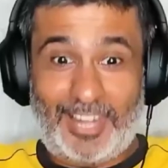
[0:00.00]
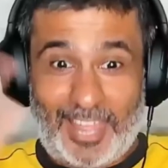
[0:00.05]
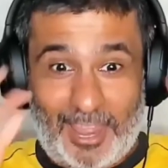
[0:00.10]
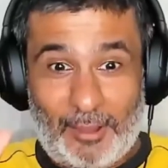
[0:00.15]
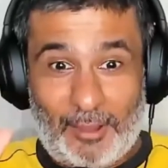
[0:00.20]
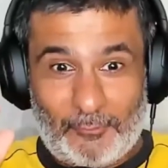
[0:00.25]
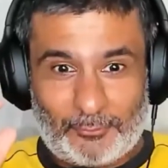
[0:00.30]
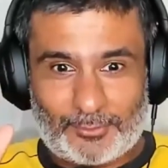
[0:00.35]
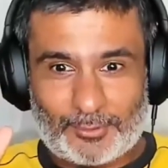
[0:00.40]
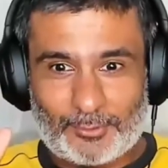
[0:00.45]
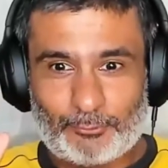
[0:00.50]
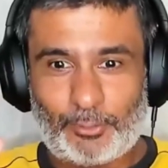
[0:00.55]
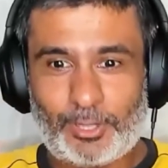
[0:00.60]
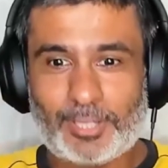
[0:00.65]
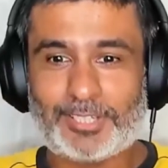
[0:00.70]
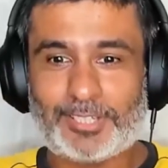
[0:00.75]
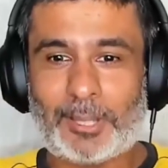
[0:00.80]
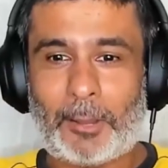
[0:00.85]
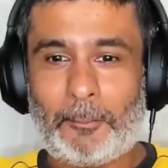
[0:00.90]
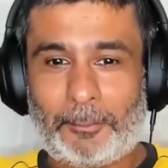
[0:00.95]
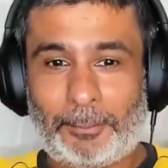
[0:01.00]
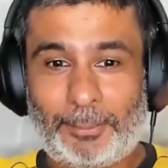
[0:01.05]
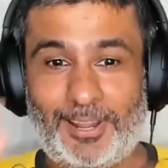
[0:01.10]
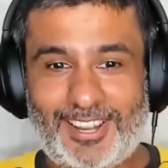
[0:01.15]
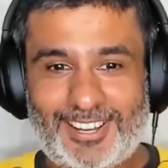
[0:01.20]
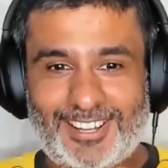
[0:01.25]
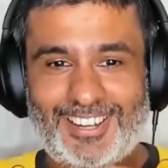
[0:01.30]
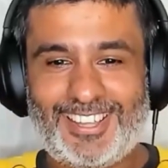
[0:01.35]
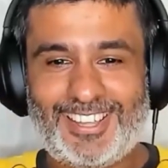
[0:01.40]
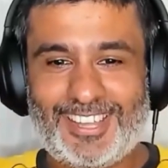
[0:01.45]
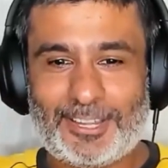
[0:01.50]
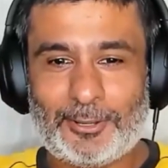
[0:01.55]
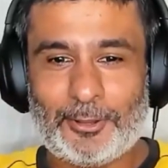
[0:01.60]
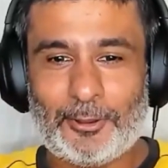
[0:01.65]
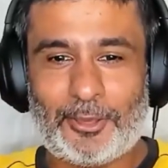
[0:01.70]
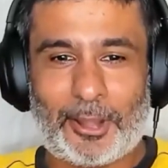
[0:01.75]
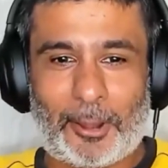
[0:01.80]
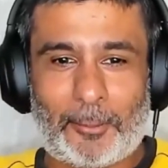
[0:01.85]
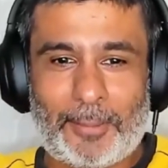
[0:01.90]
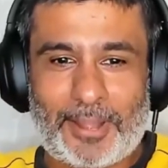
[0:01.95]
the left will completely
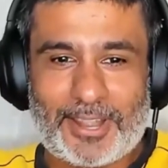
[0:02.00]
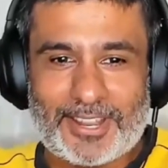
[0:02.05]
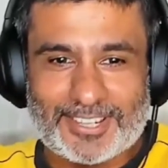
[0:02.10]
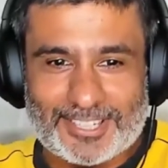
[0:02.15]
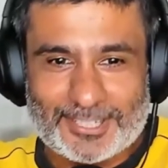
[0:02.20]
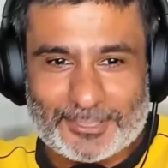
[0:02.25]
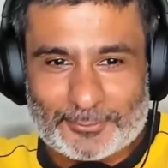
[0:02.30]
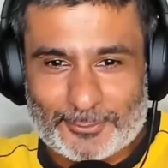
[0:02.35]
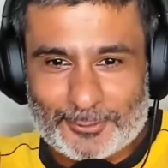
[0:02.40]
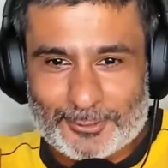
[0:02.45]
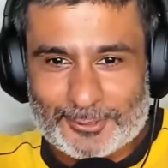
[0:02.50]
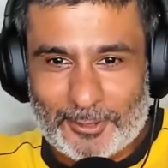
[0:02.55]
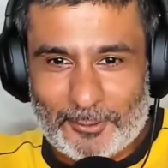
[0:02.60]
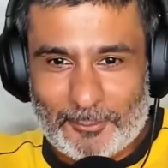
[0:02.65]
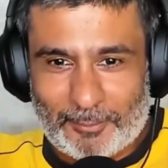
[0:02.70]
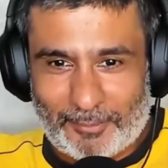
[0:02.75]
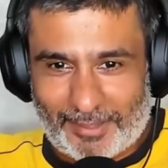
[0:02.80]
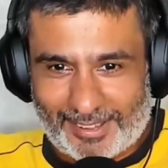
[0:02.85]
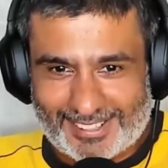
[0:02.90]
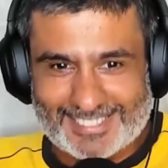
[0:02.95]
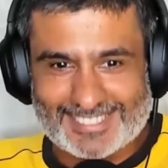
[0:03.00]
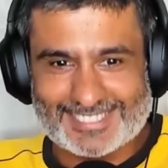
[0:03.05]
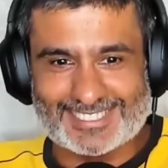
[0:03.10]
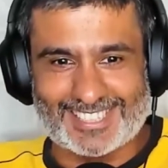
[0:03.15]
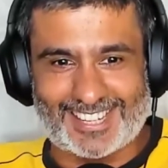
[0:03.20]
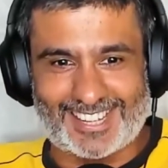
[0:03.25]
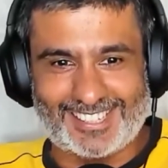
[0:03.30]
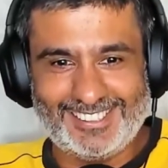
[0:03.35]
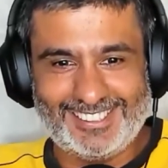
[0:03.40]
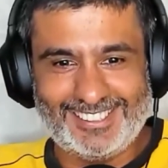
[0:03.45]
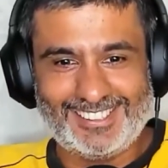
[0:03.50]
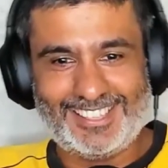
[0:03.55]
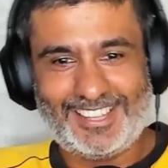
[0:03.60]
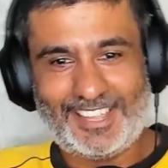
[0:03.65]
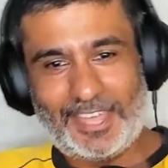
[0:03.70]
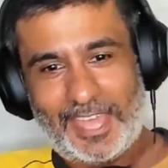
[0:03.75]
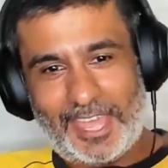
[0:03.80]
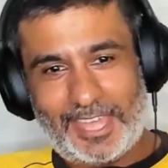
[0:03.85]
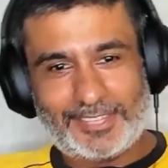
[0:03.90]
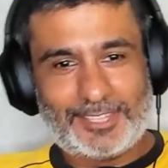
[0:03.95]
ignore Ambedkar's views on Pakistan,
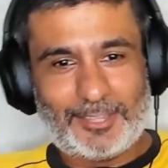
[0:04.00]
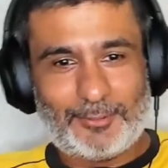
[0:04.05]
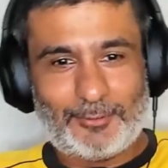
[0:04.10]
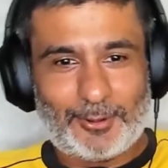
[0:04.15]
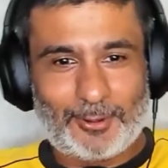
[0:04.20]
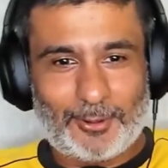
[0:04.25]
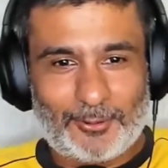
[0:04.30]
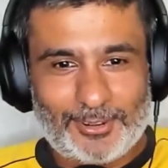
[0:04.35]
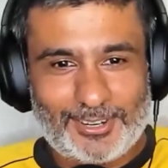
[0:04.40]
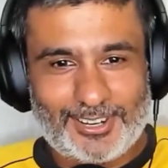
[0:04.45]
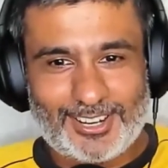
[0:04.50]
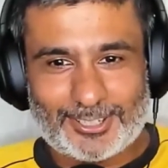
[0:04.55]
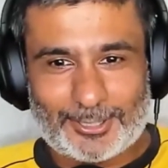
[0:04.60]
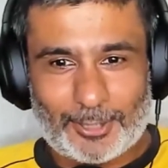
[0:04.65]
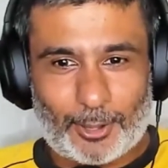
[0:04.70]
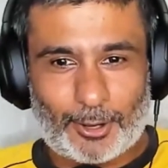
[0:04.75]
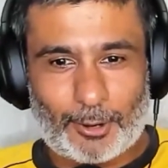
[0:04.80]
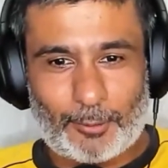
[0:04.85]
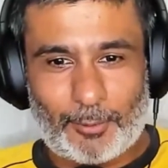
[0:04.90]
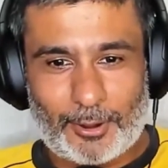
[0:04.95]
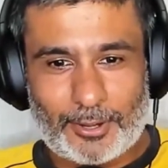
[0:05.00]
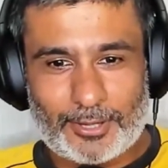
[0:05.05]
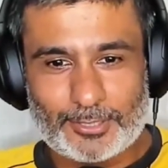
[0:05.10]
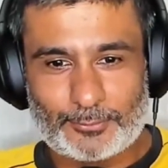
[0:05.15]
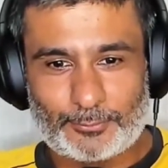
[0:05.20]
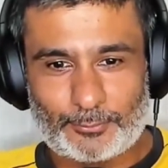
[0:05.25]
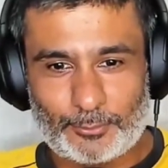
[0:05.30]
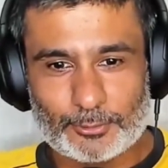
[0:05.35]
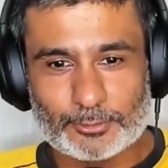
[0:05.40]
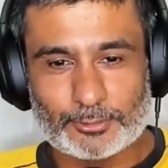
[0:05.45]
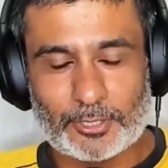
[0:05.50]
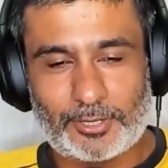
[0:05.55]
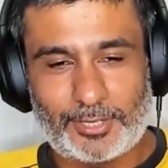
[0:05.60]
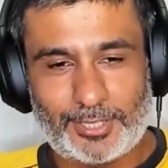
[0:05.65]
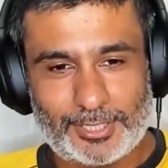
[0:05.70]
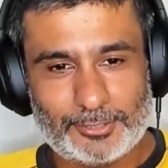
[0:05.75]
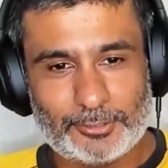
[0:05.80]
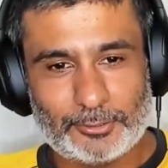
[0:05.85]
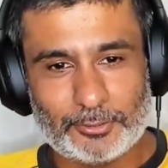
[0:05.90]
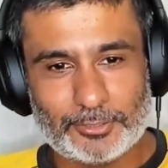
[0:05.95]
and they will only talk about his views
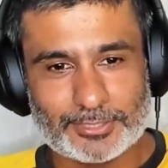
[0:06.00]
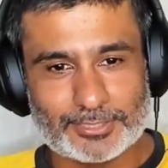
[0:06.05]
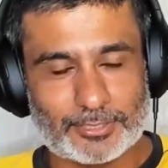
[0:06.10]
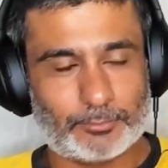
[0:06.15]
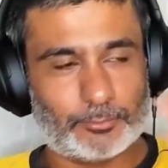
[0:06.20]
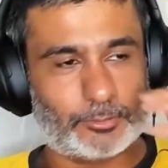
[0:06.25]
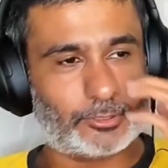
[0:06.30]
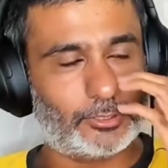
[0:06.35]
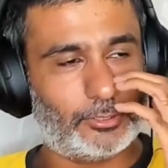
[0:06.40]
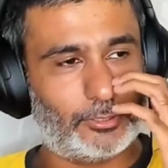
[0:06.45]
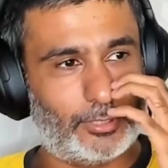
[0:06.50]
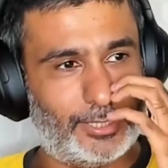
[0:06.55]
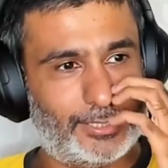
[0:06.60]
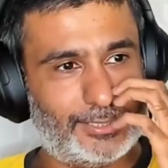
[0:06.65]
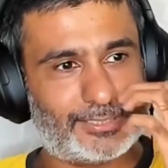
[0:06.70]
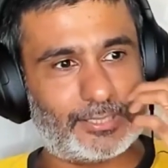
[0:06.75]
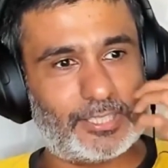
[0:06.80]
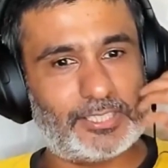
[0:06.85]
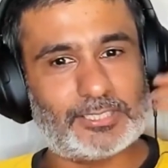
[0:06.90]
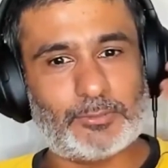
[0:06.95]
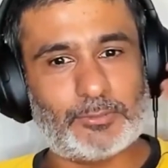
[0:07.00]
on Hinduism. So it's